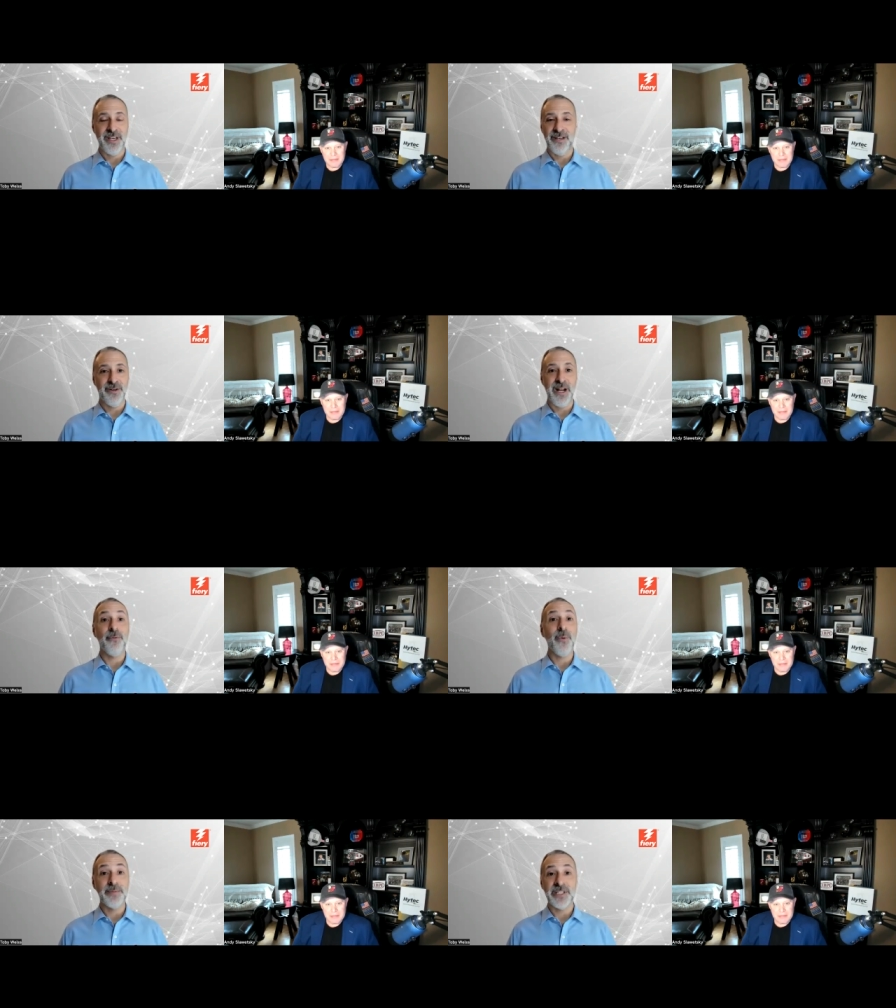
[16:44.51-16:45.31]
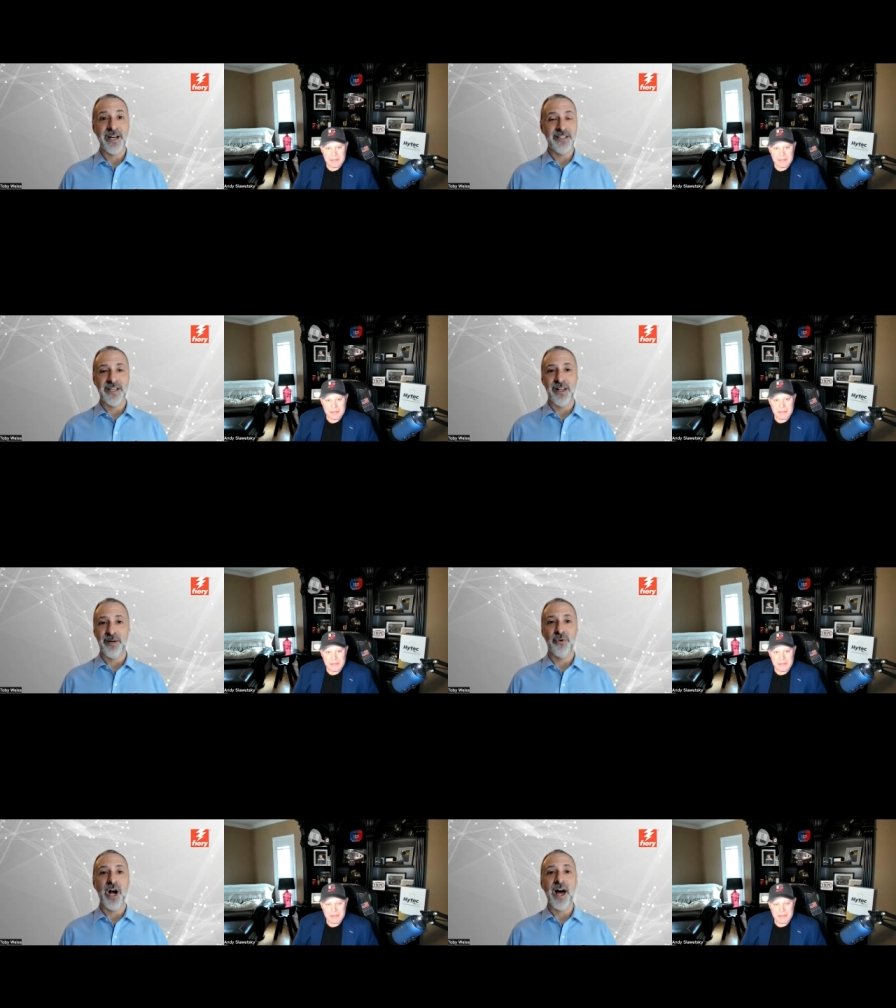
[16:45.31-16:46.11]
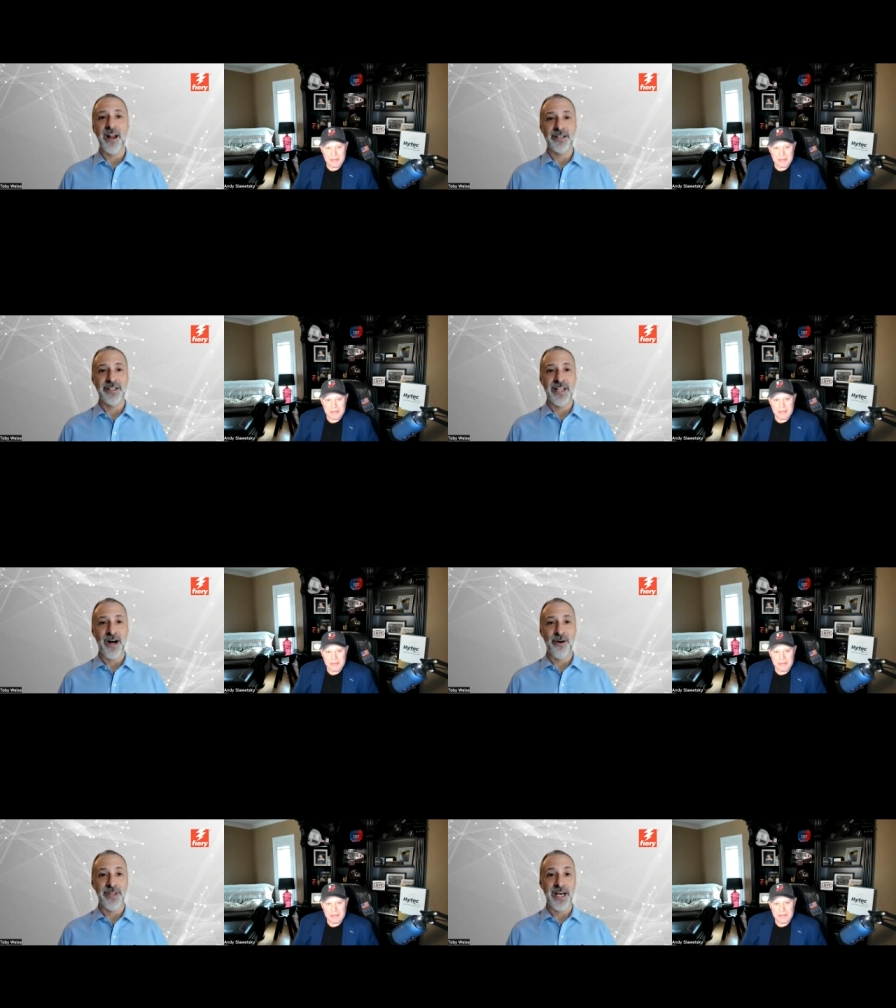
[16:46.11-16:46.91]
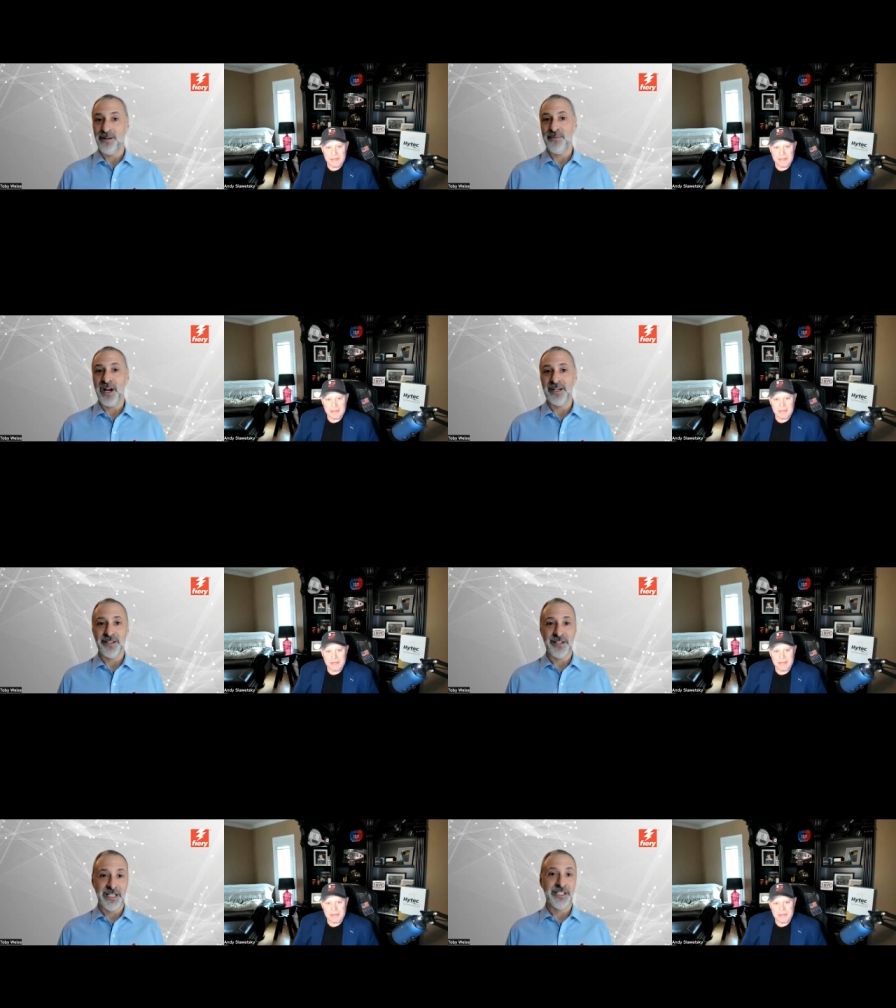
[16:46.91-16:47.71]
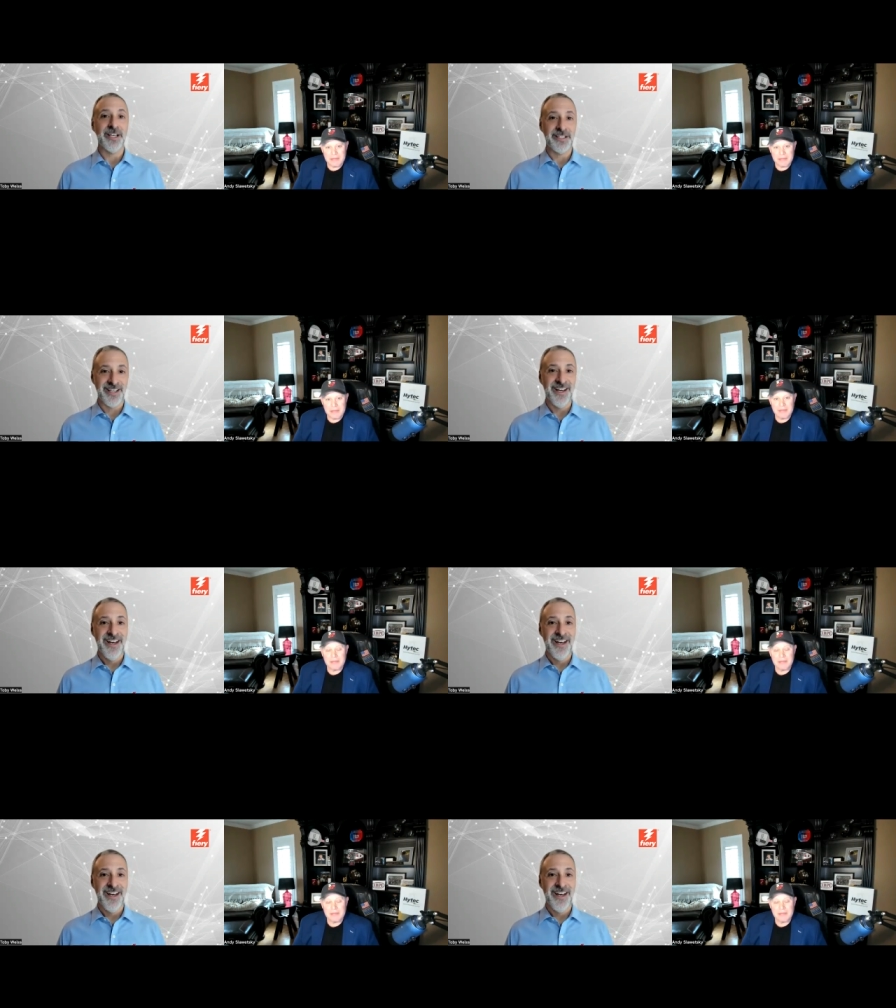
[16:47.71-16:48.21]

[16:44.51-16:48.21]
you can have websites selling products now that the product doesn't exist